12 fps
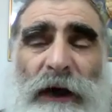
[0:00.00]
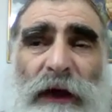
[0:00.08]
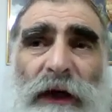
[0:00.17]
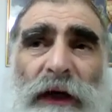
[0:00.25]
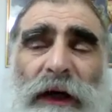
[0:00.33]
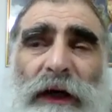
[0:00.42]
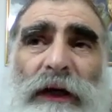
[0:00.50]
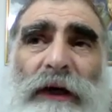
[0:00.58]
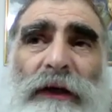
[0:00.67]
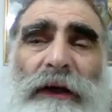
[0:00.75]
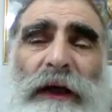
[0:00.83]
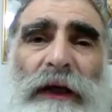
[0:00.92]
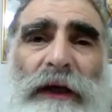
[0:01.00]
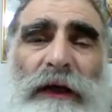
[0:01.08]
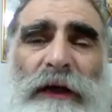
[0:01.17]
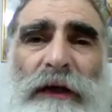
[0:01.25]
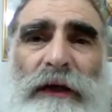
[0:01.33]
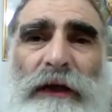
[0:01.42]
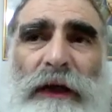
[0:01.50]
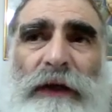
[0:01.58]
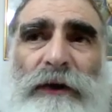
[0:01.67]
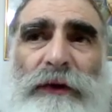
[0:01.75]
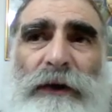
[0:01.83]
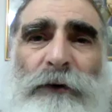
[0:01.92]
a
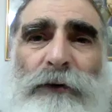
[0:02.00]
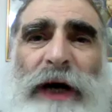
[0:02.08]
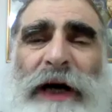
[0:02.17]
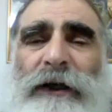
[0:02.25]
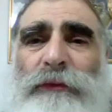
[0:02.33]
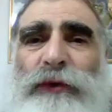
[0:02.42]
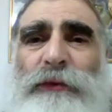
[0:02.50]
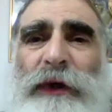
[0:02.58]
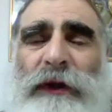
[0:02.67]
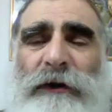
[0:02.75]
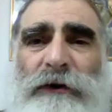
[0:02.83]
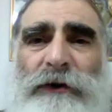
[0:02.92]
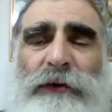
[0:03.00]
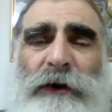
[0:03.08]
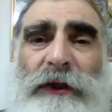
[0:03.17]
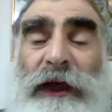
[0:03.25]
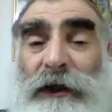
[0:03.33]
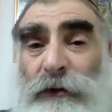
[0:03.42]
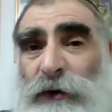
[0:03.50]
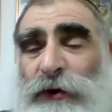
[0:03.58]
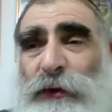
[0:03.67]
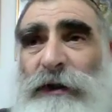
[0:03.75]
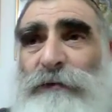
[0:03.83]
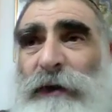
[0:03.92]
rocket-propelled grenade,
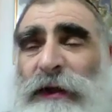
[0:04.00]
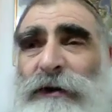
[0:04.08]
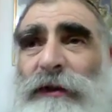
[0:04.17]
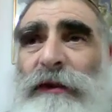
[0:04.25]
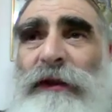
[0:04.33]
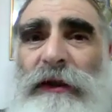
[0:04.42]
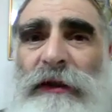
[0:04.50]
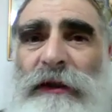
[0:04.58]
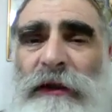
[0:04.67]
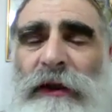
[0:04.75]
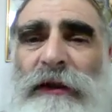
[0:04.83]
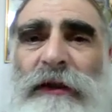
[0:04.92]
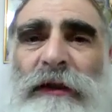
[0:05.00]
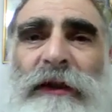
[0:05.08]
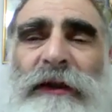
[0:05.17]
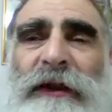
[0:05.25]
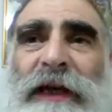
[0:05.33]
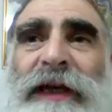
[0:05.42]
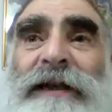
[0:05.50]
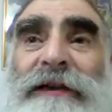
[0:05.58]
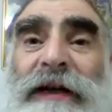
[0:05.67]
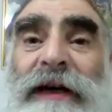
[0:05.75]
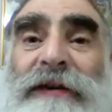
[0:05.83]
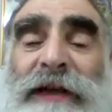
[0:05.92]
which was basically an
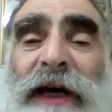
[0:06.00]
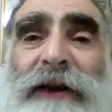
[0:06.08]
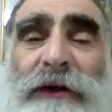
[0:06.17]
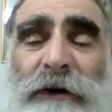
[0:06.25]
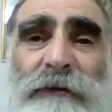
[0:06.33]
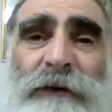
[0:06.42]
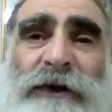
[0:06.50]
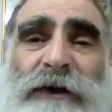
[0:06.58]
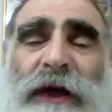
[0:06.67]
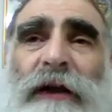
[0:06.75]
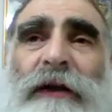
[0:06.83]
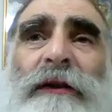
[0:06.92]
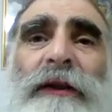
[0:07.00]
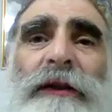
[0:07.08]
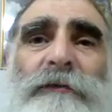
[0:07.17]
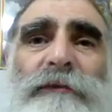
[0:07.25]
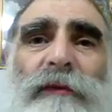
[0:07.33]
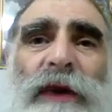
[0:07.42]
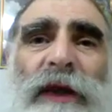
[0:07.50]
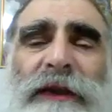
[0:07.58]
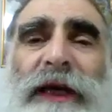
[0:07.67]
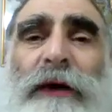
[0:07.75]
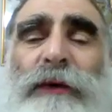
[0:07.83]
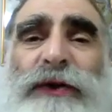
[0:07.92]
anti-tank missile
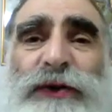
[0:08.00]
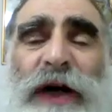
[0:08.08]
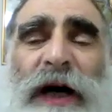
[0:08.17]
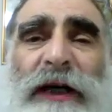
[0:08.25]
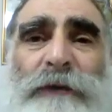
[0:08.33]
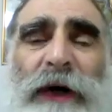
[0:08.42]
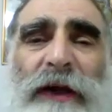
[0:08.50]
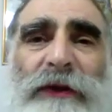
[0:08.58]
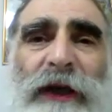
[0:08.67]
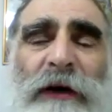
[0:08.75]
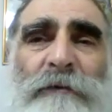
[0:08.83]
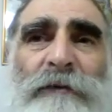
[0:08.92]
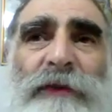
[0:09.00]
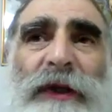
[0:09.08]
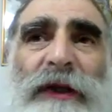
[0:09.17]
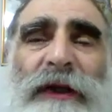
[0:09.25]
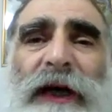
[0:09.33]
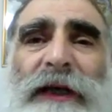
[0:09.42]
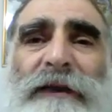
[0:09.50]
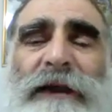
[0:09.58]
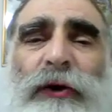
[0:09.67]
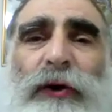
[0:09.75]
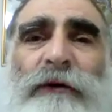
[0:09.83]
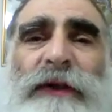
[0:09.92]
that was shot upon them, and
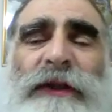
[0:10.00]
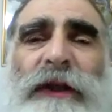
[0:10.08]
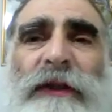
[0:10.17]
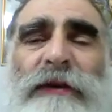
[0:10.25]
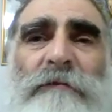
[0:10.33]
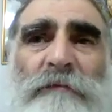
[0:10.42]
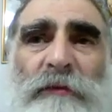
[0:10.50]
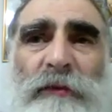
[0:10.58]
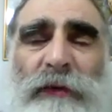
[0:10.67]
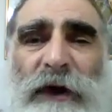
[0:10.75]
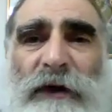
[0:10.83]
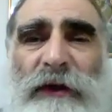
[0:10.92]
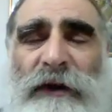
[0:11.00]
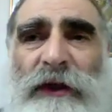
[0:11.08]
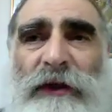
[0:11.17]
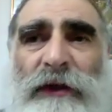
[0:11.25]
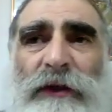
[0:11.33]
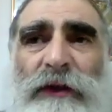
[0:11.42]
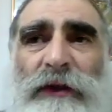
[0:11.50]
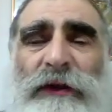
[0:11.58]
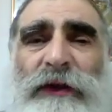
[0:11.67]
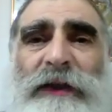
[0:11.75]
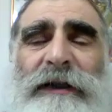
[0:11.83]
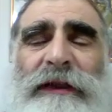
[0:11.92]
then all of a sudden,
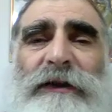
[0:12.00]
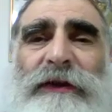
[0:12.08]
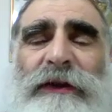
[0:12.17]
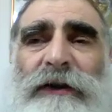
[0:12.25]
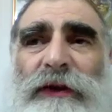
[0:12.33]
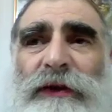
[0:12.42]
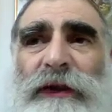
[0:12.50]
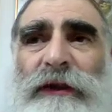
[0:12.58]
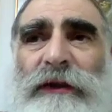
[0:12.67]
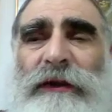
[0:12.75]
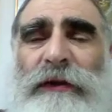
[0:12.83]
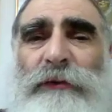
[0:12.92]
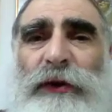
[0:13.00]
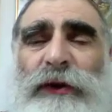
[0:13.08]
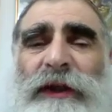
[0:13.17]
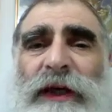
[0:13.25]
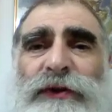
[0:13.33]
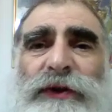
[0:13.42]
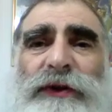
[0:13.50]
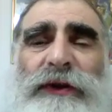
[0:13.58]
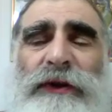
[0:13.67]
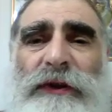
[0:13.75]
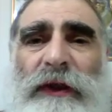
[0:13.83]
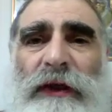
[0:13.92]
the
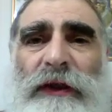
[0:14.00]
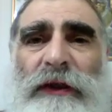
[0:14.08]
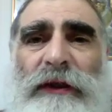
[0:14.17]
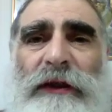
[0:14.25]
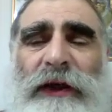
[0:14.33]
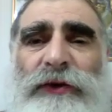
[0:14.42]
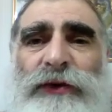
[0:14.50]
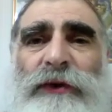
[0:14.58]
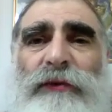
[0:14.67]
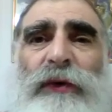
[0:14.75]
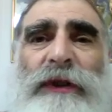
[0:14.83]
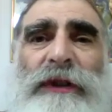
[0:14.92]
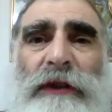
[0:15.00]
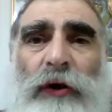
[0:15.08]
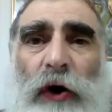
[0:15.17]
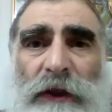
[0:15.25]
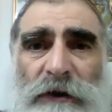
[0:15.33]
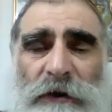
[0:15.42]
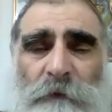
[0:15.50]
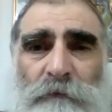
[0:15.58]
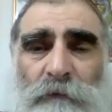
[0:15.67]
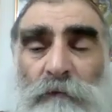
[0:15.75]
communications connection was lost.